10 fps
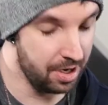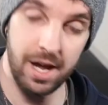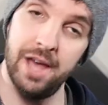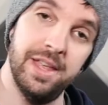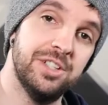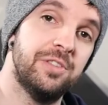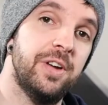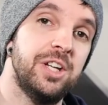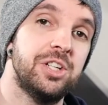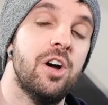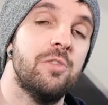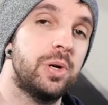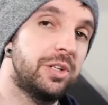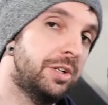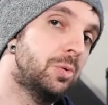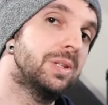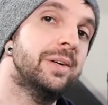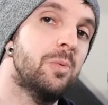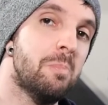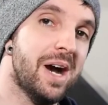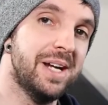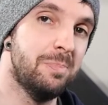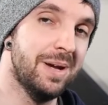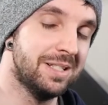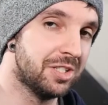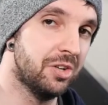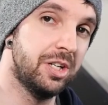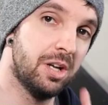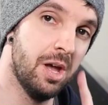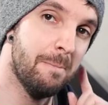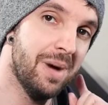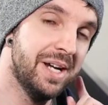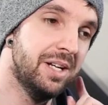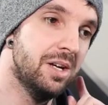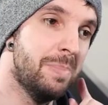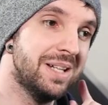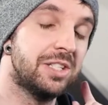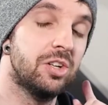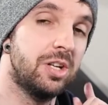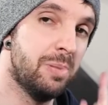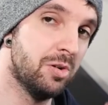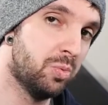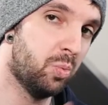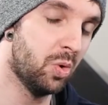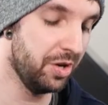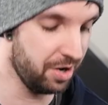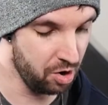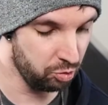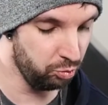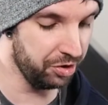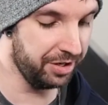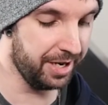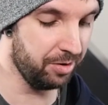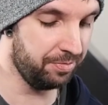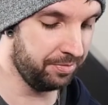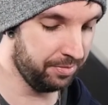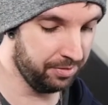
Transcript: And then to finish it off, we're going to do a little minor pentatonic box 1 rundown.